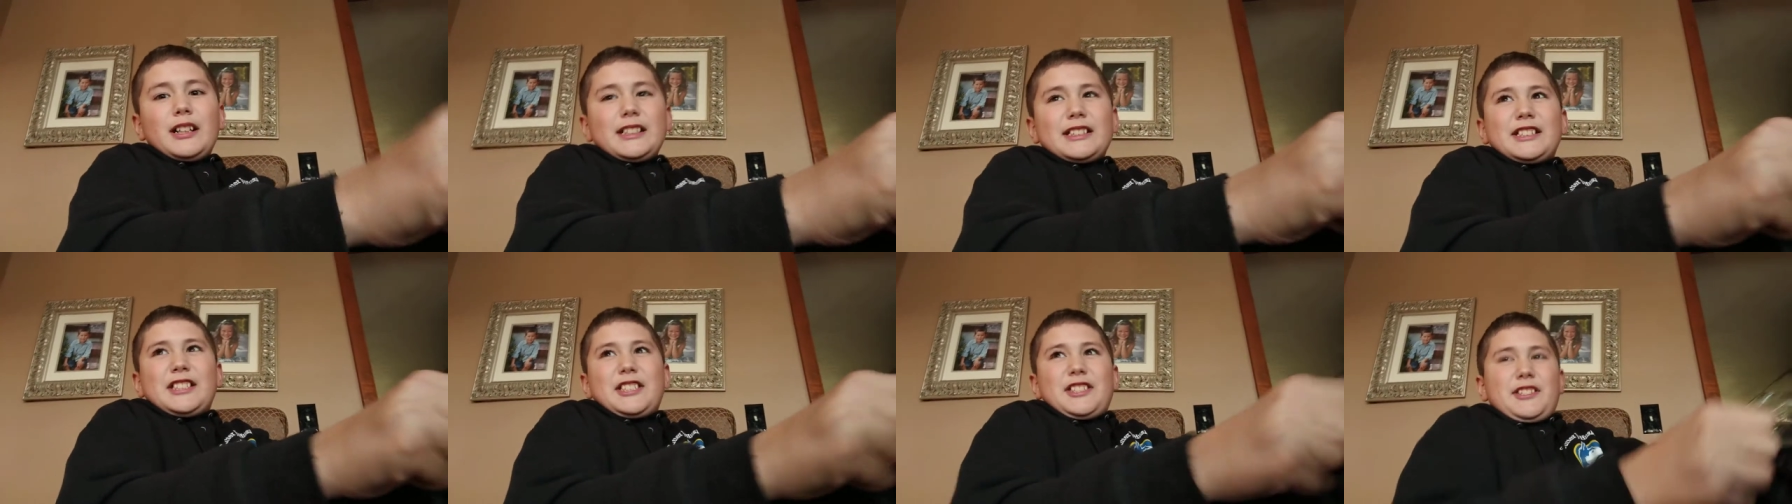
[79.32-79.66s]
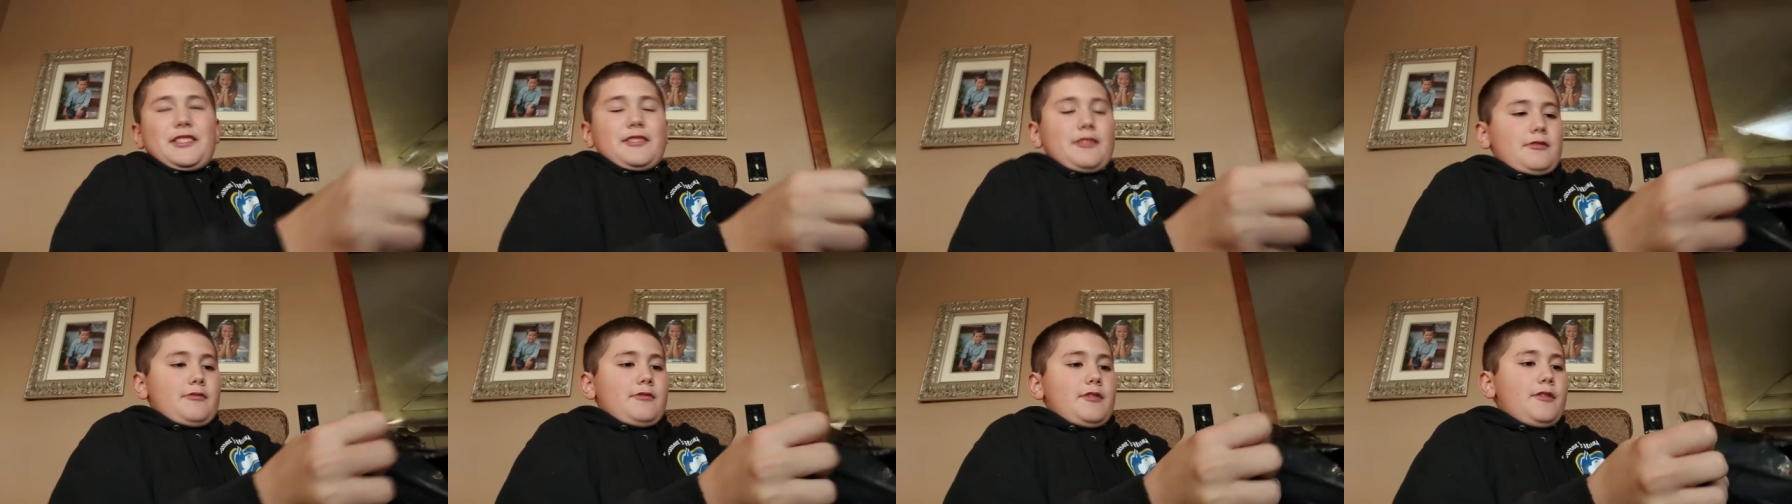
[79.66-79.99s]
watched
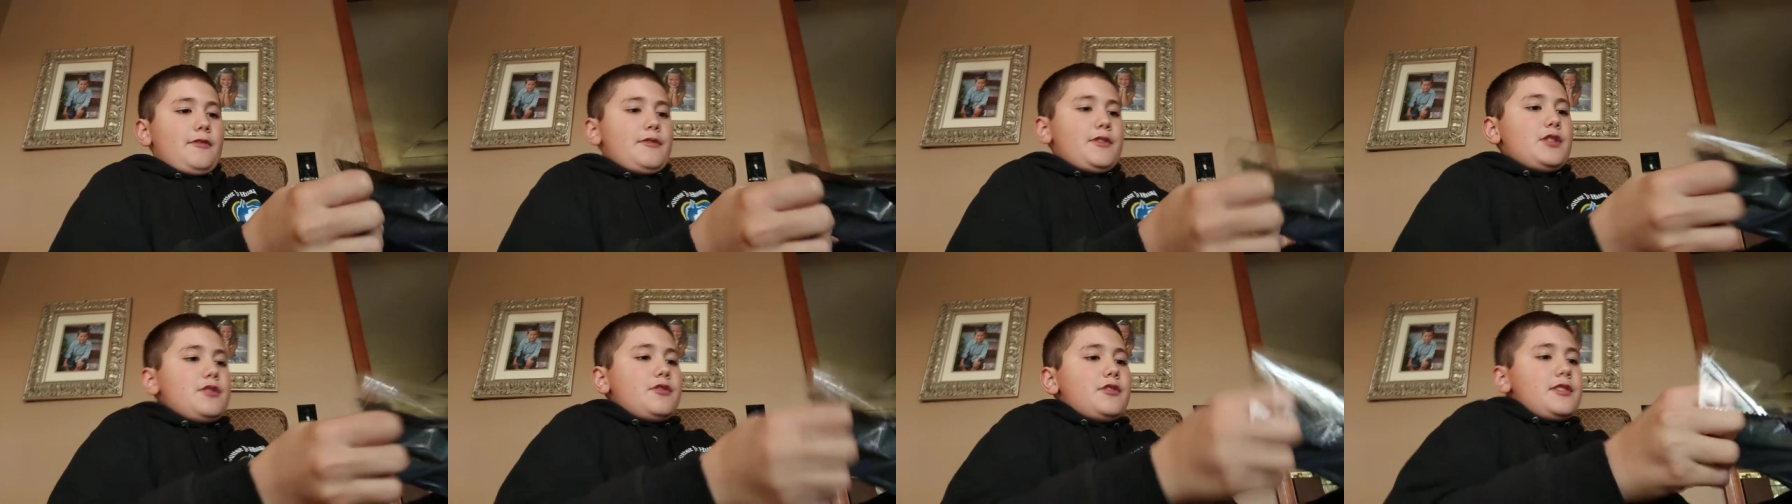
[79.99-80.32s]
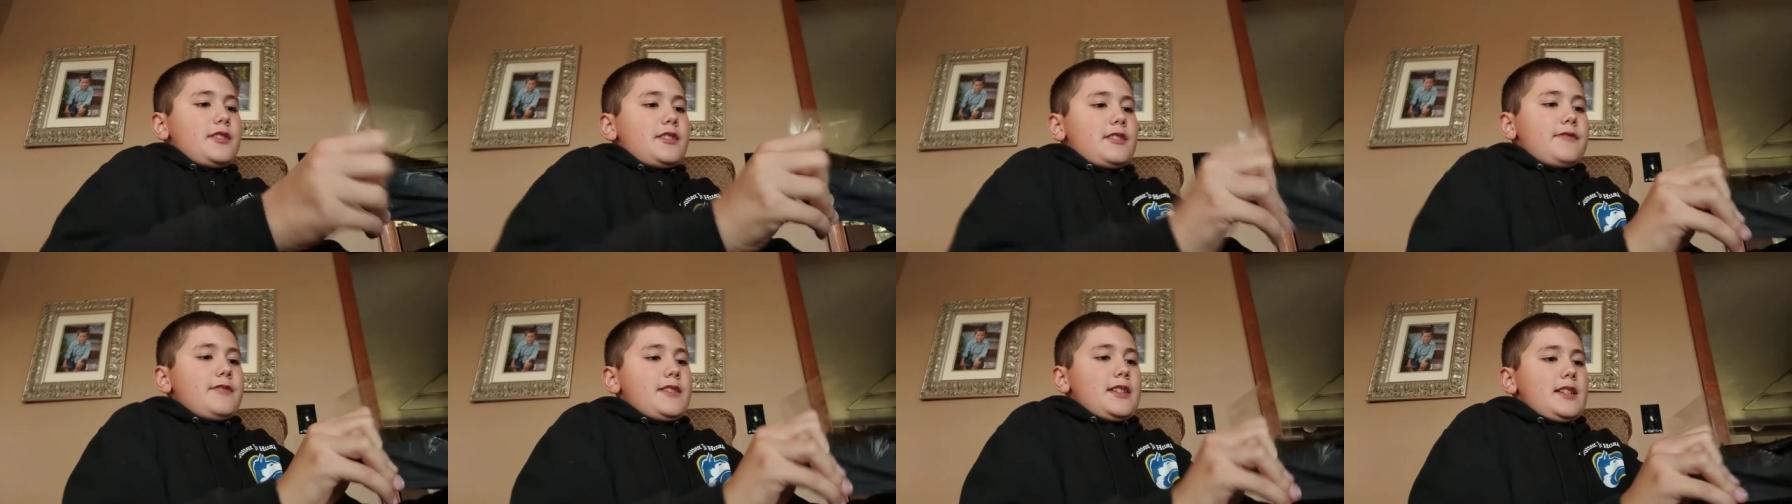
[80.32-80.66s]
reviews
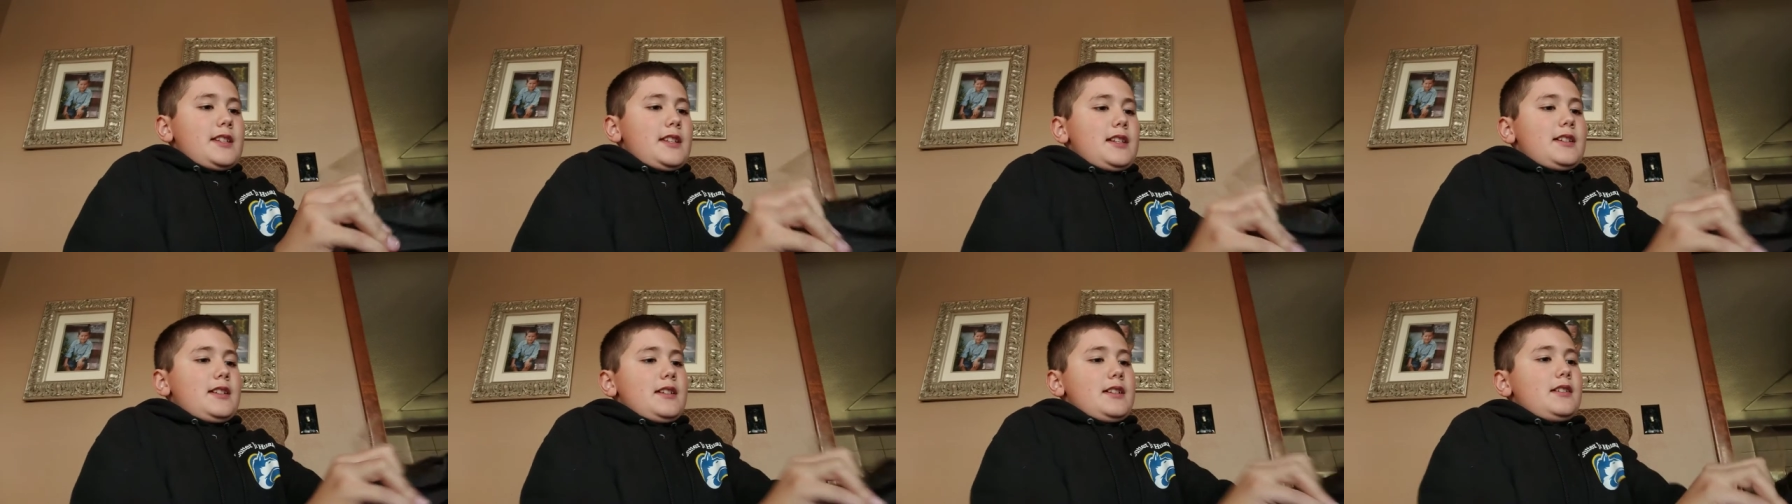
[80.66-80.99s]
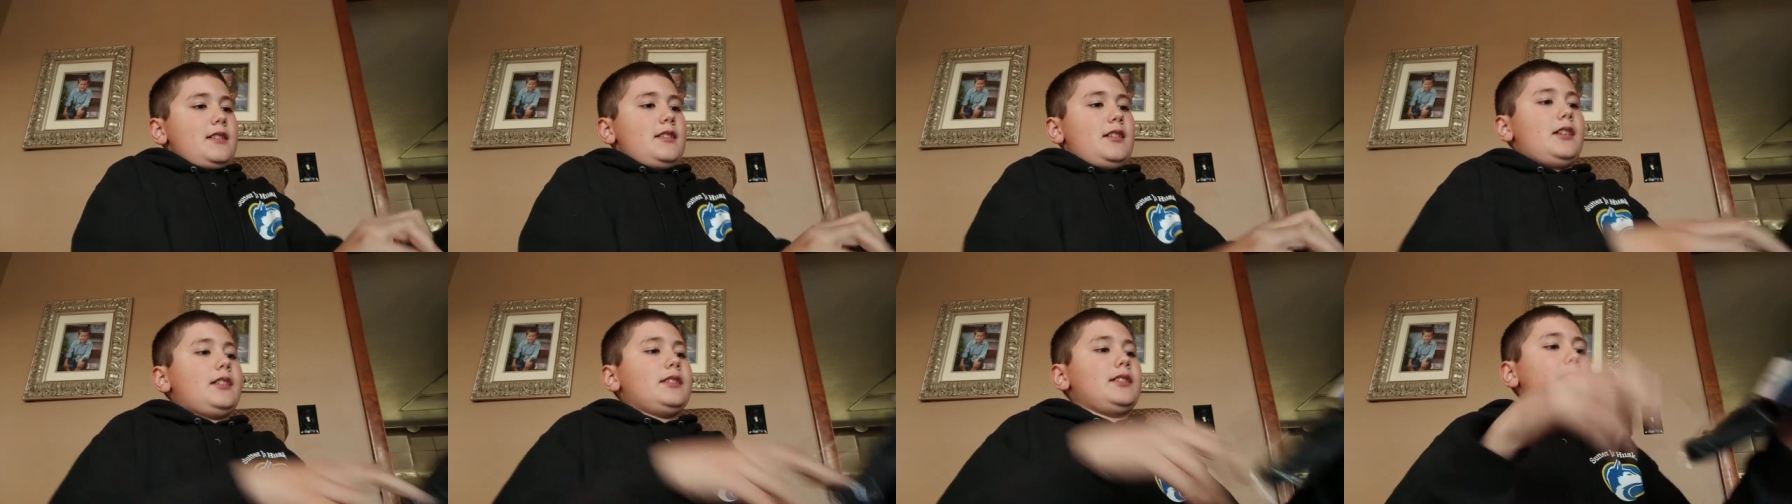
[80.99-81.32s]
of it
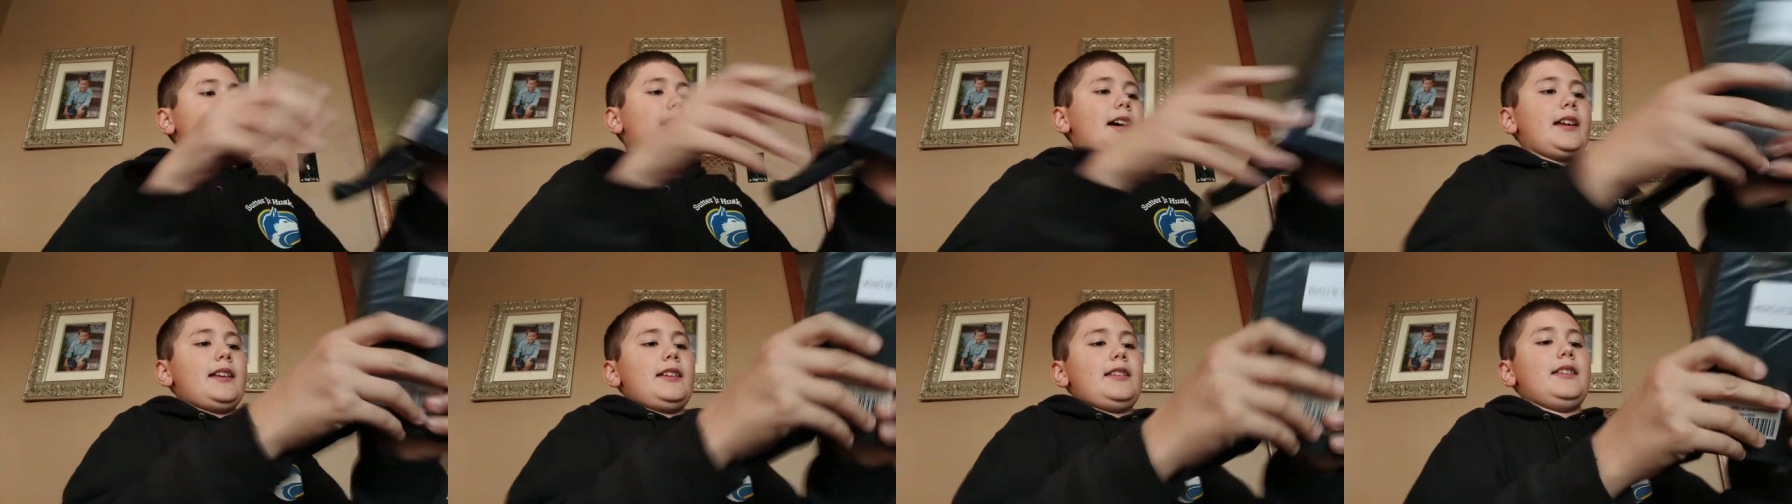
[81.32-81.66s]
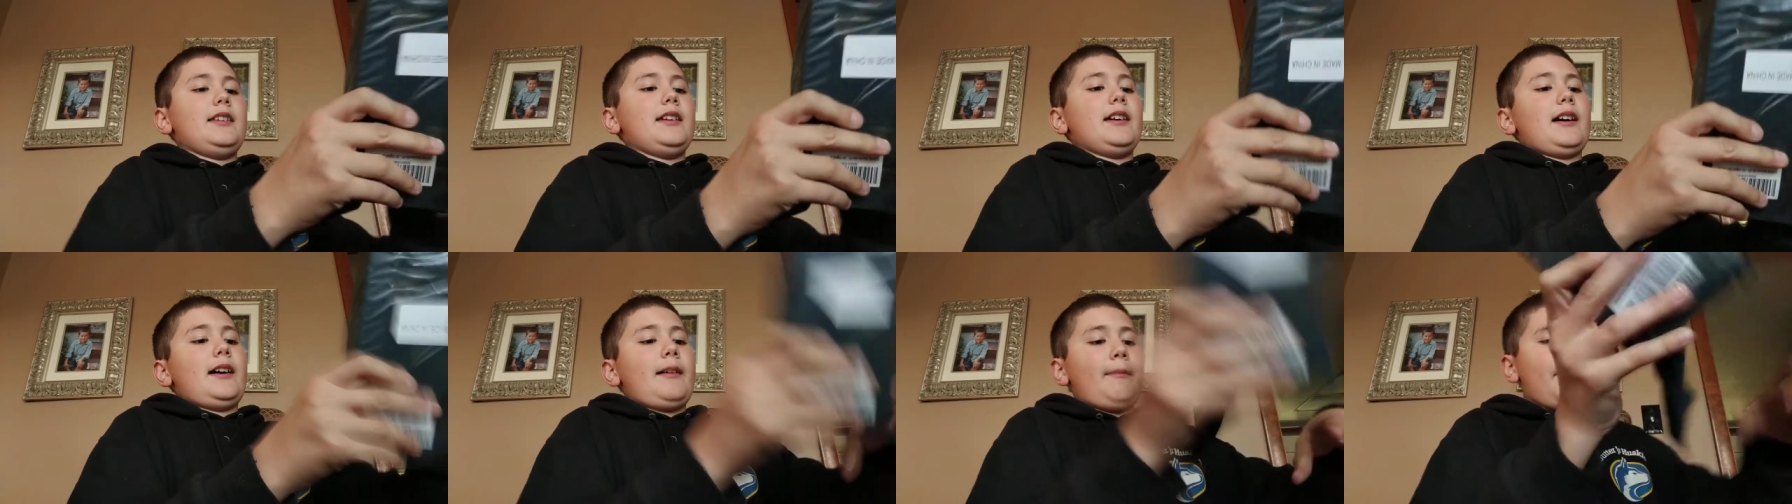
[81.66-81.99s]
online.
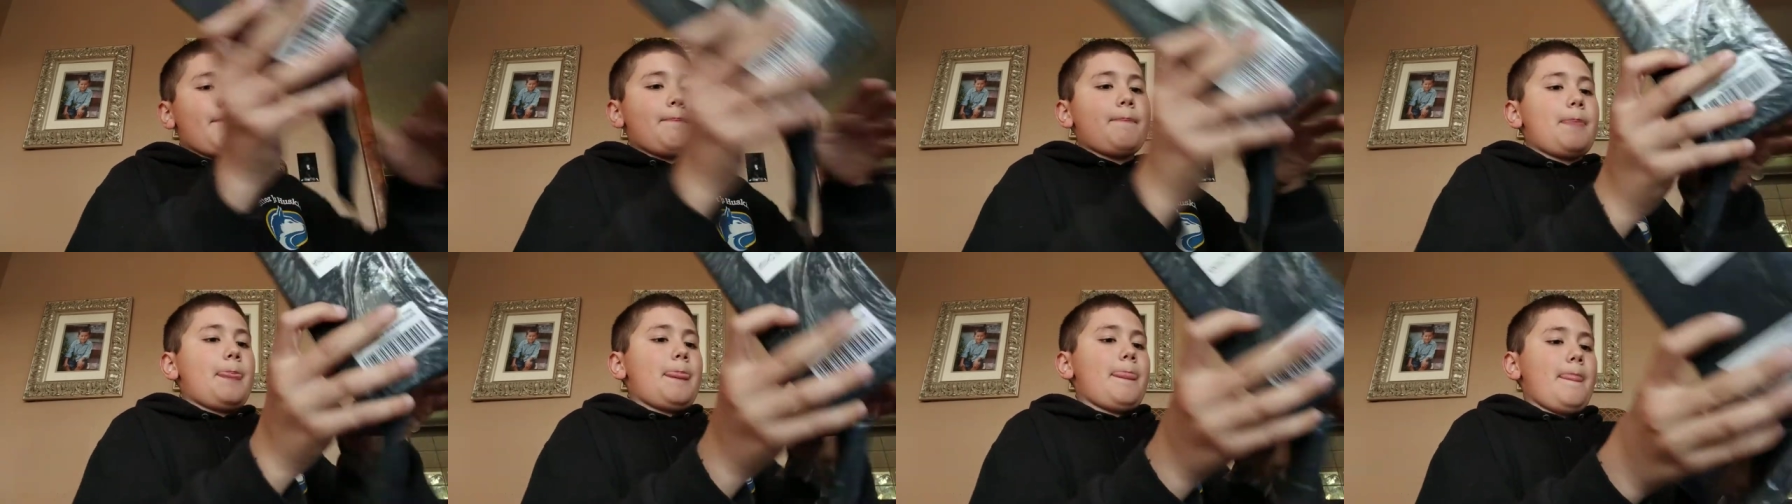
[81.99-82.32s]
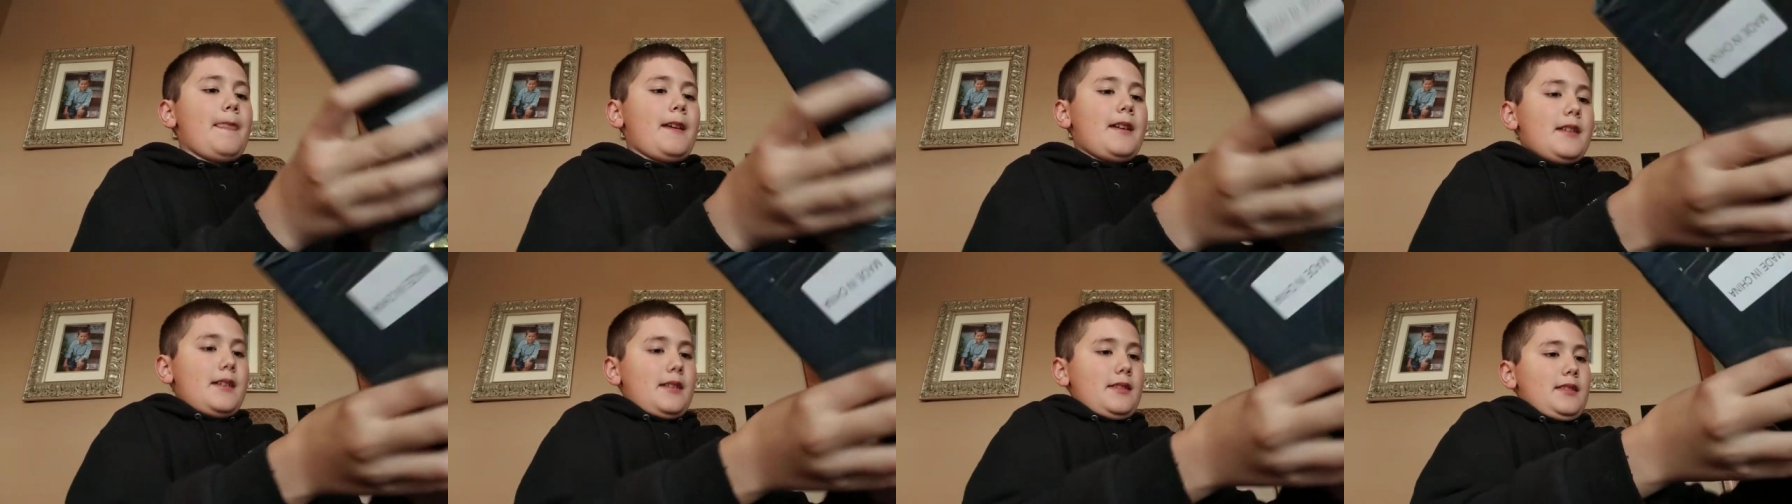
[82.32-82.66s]
Yeah,
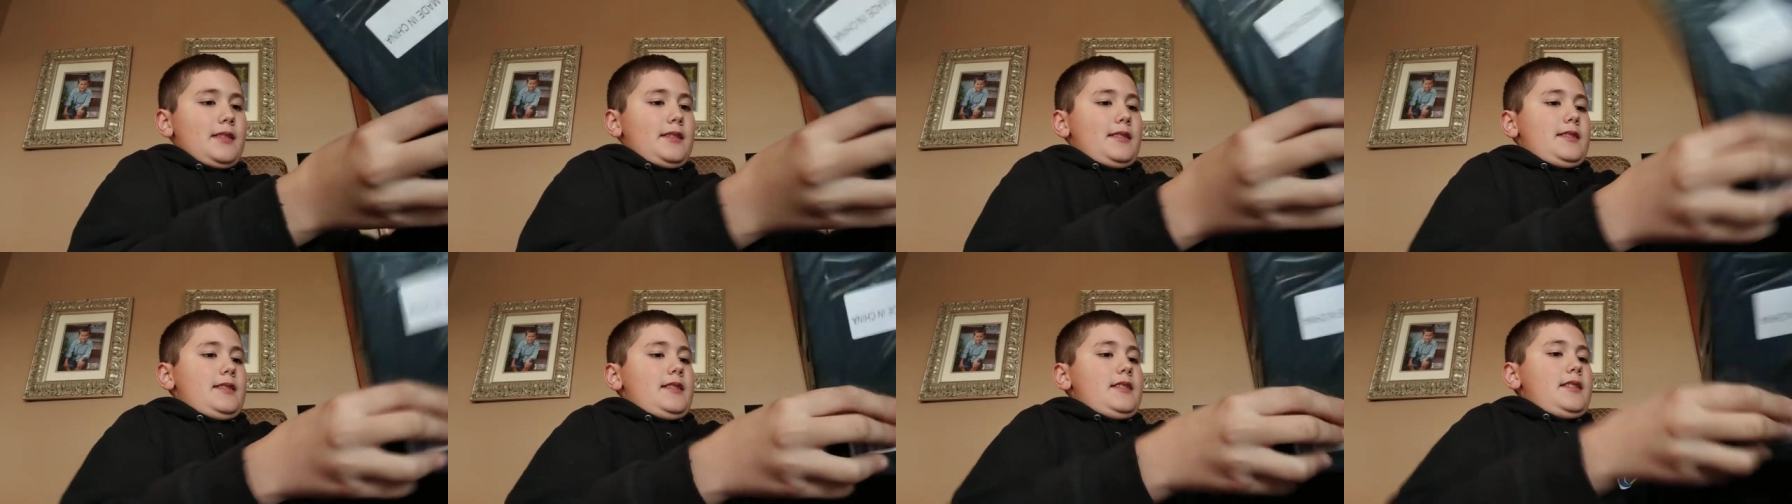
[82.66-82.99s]
this is